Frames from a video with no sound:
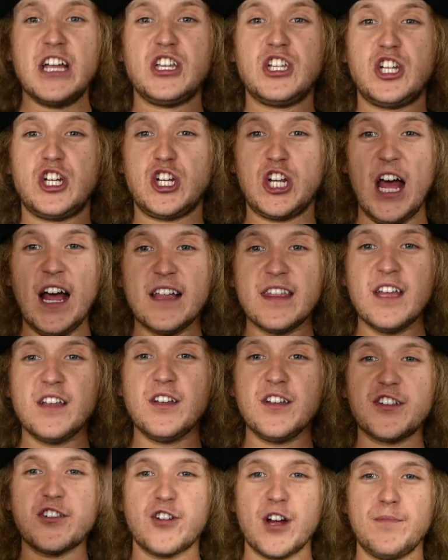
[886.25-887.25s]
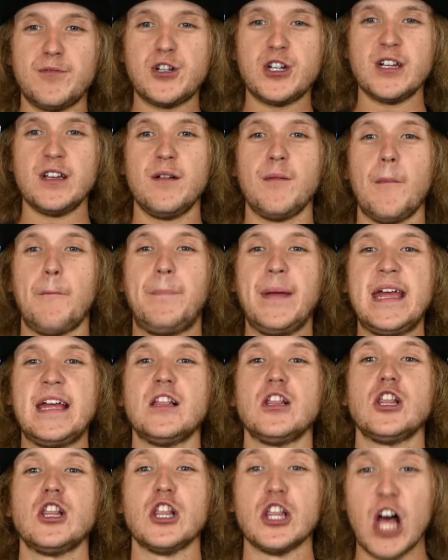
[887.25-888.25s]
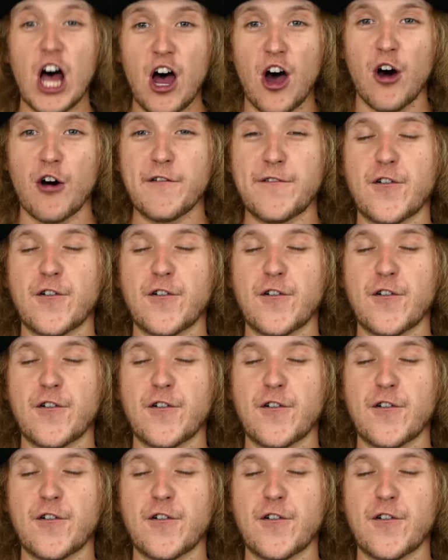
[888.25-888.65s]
check the description below